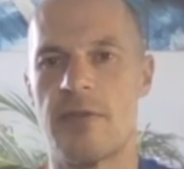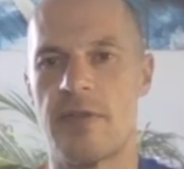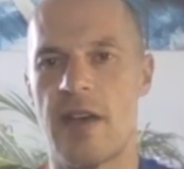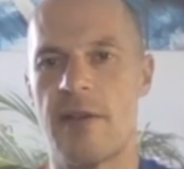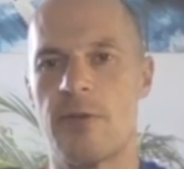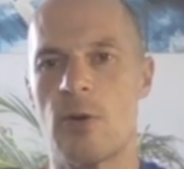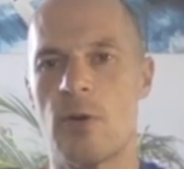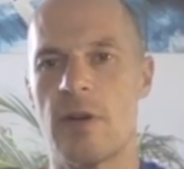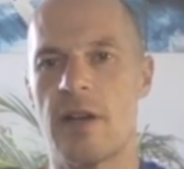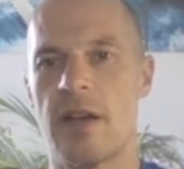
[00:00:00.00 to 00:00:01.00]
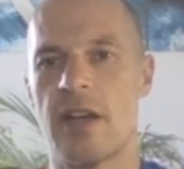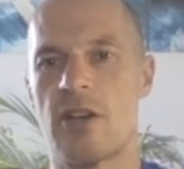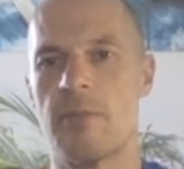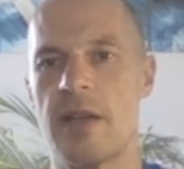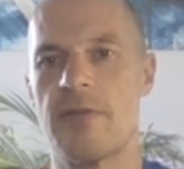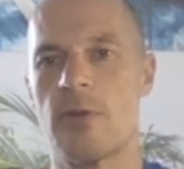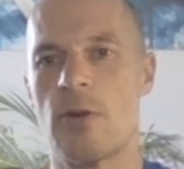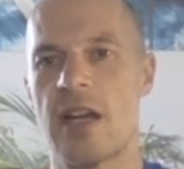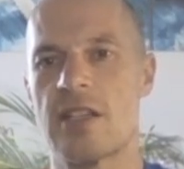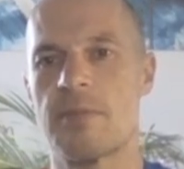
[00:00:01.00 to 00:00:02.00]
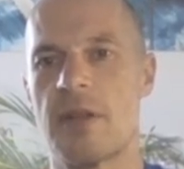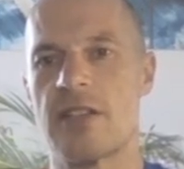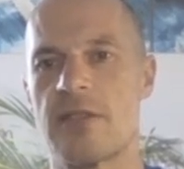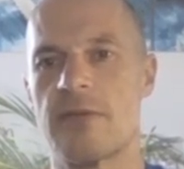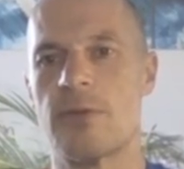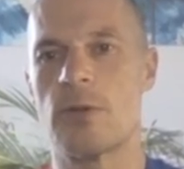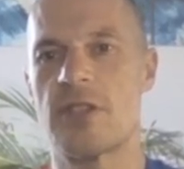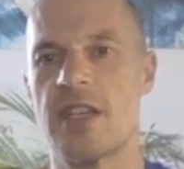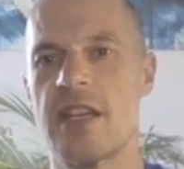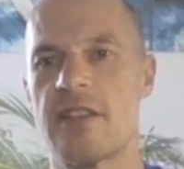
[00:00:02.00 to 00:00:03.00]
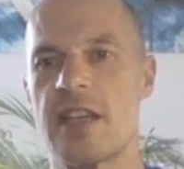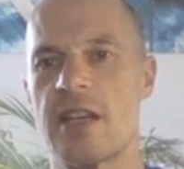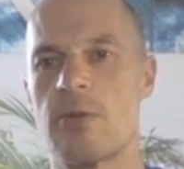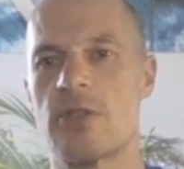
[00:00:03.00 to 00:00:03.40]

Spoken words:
therefore it could be 4x plus 14 that equals